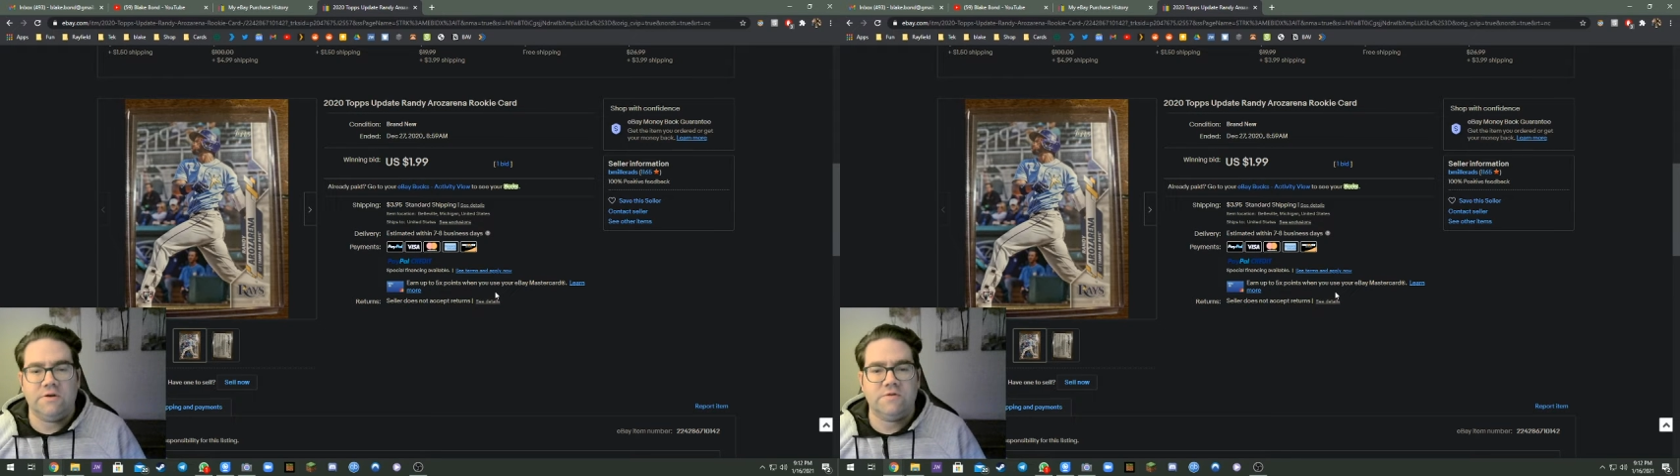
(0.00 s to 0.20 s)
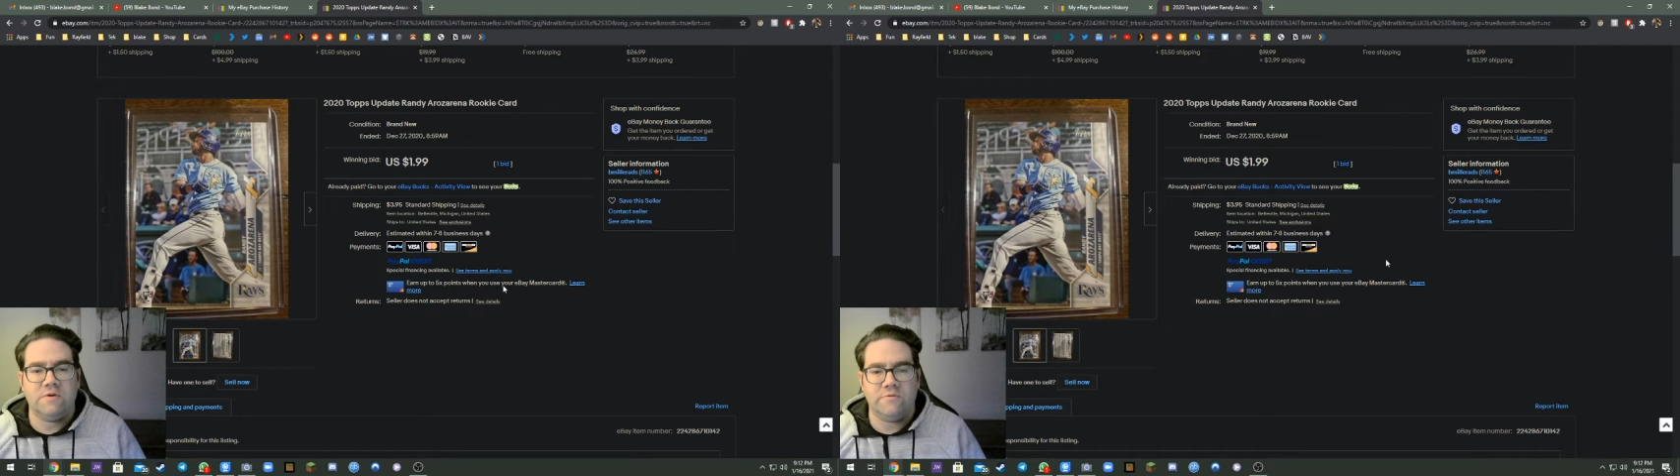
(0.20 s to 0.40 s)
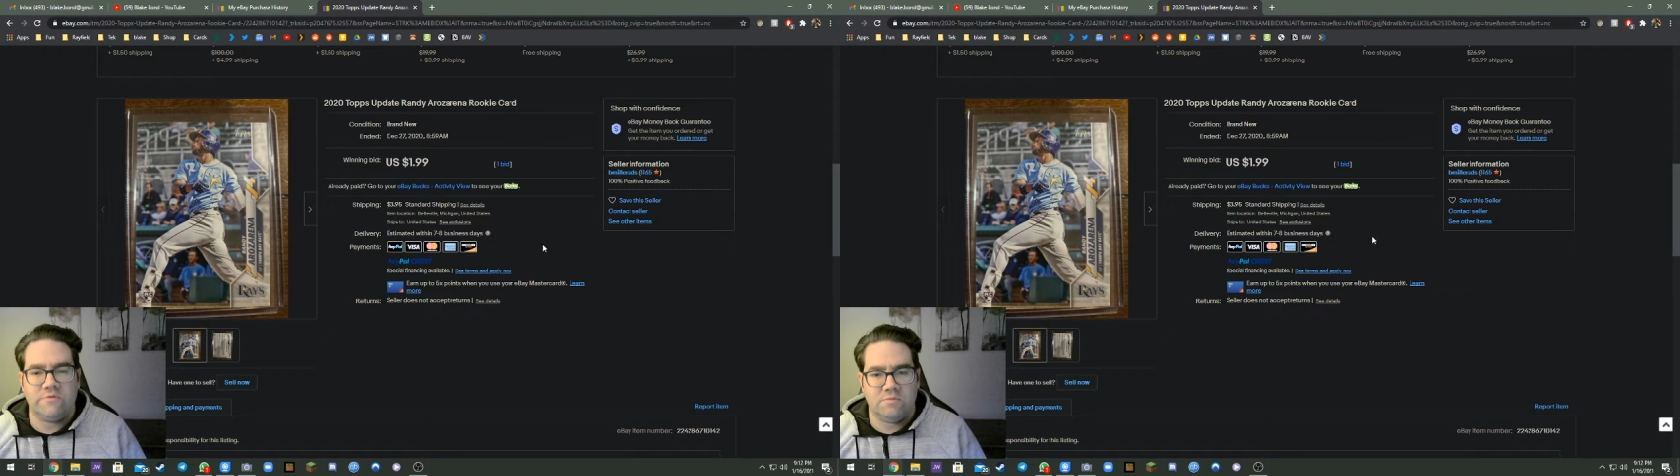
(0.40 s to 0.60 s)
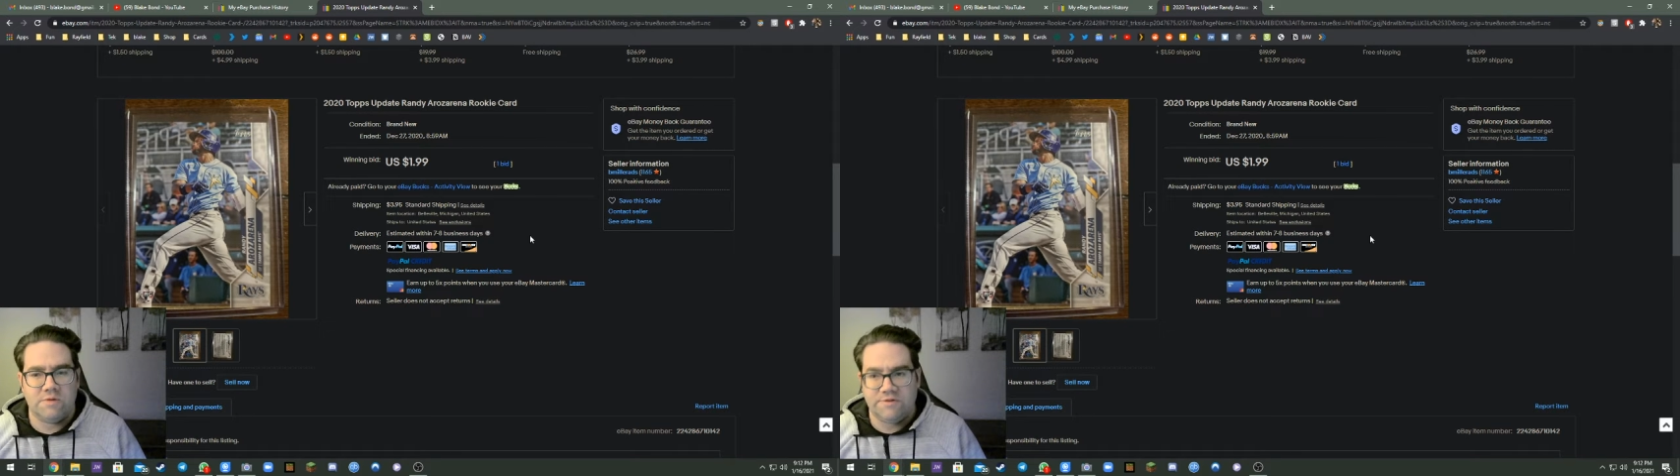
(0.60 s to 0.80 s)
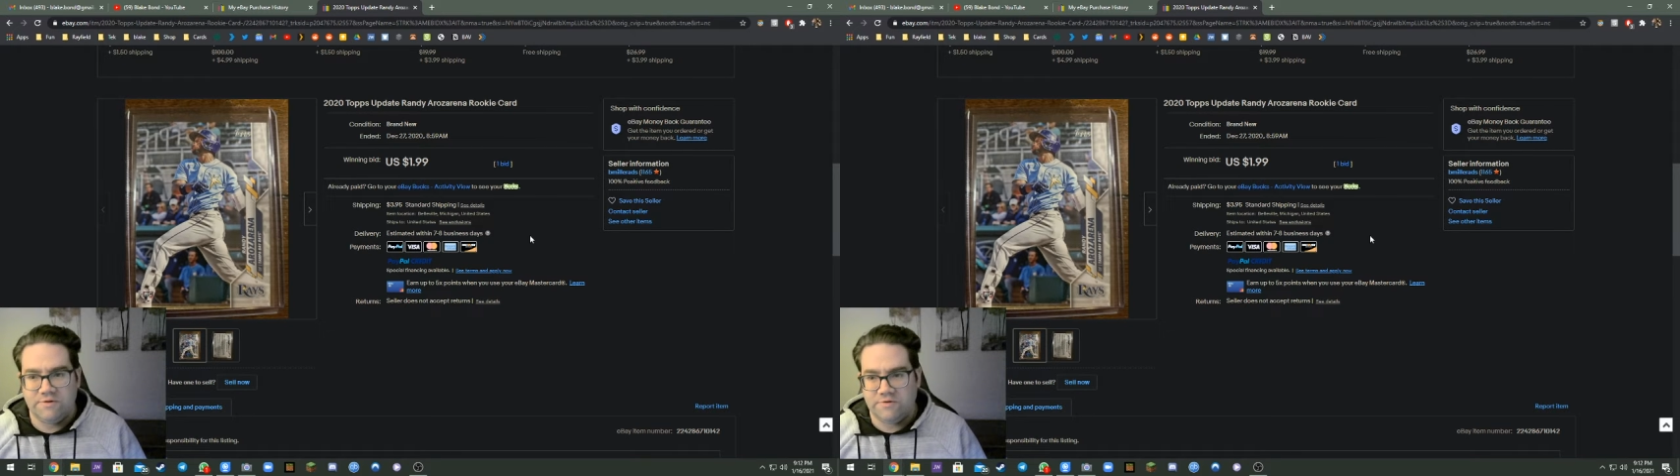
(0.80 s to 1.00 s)
some of your
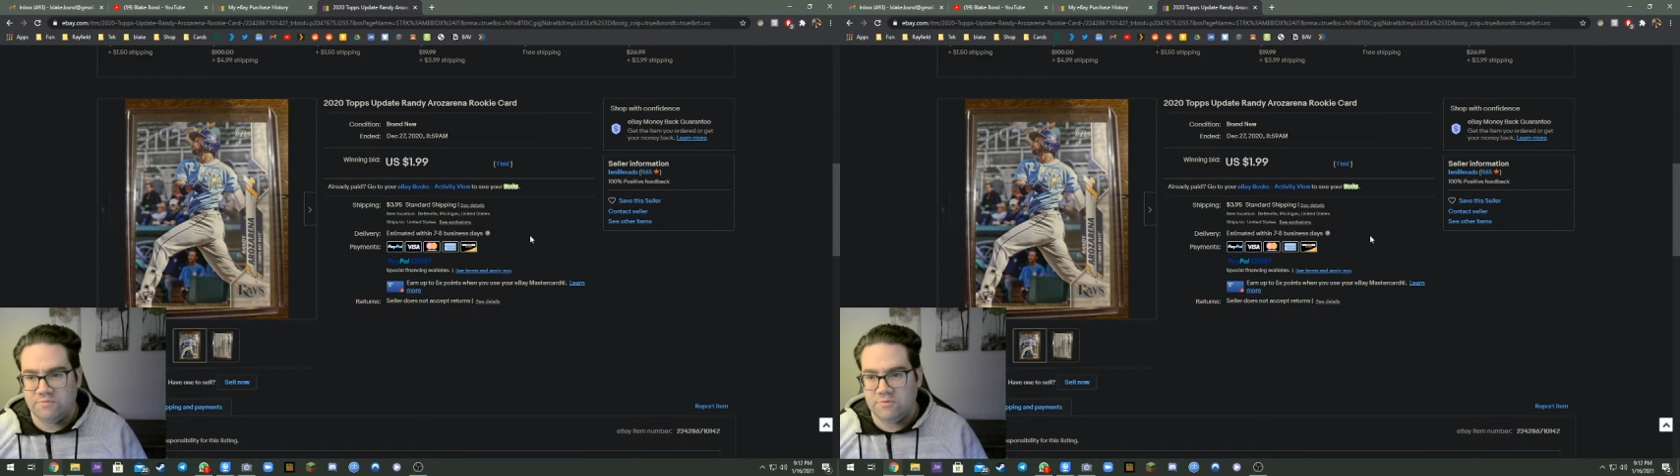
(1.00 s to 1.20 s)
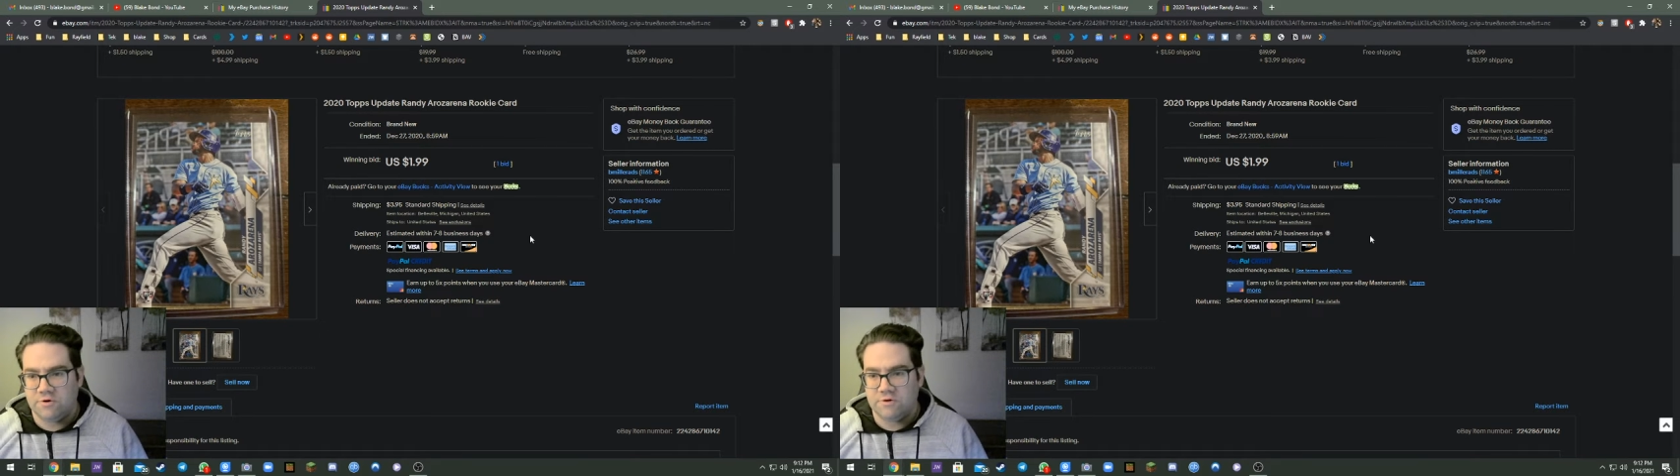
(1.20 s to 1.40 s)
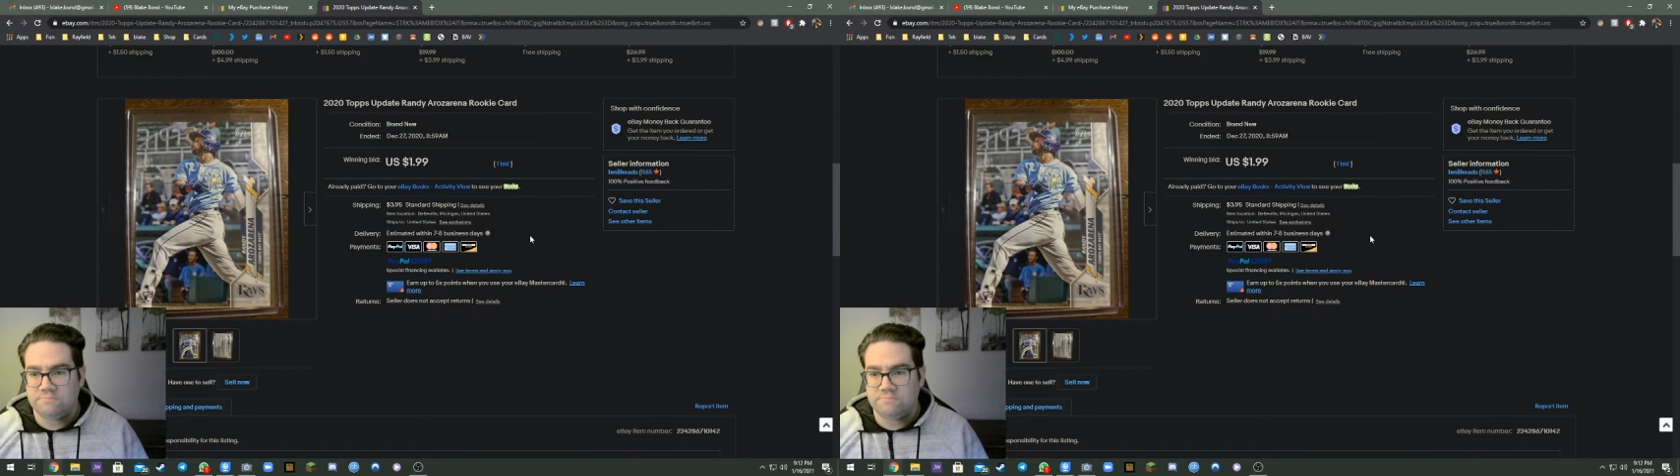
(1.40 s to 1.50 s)
methods more.